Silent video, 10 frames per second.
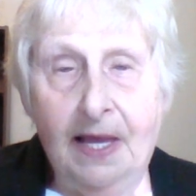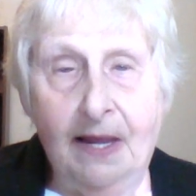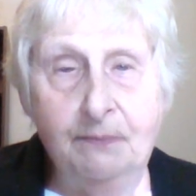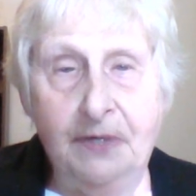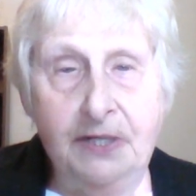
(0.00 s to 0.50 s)

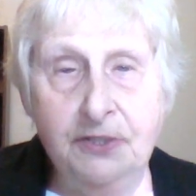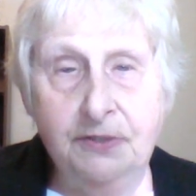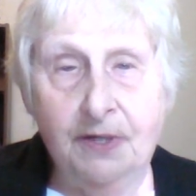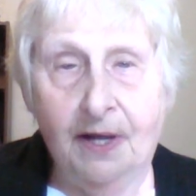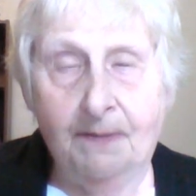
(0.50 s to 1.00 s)
every
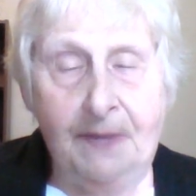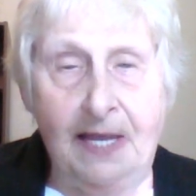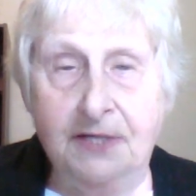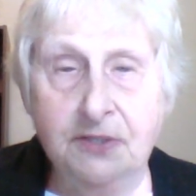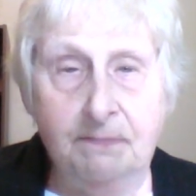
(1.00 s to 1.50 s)
uh,
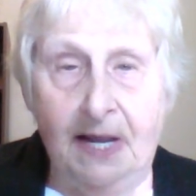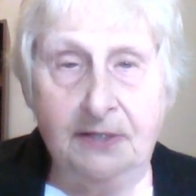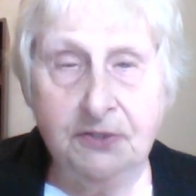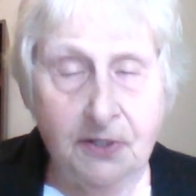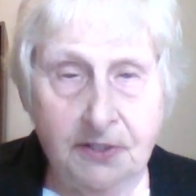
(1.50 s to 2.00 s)
page in my
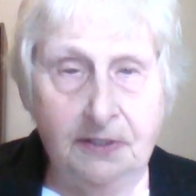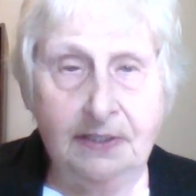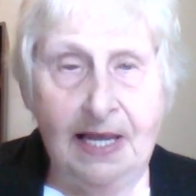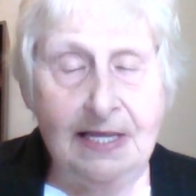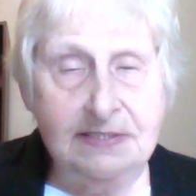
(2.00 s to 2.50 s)

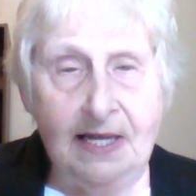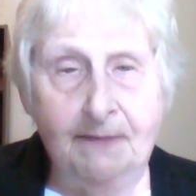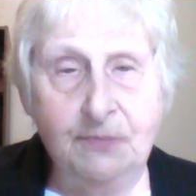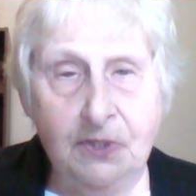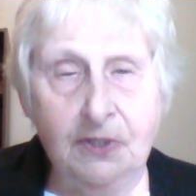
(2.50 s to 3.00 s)
journal as
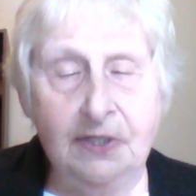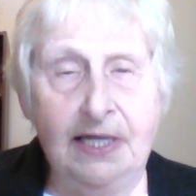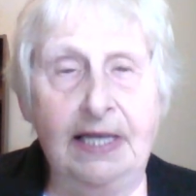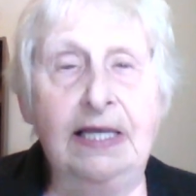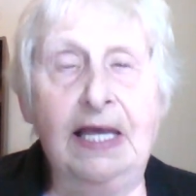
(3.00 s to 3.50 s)
I'm
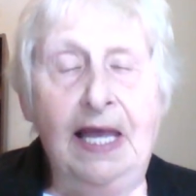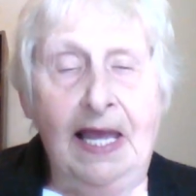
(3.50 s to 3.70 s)
journaling.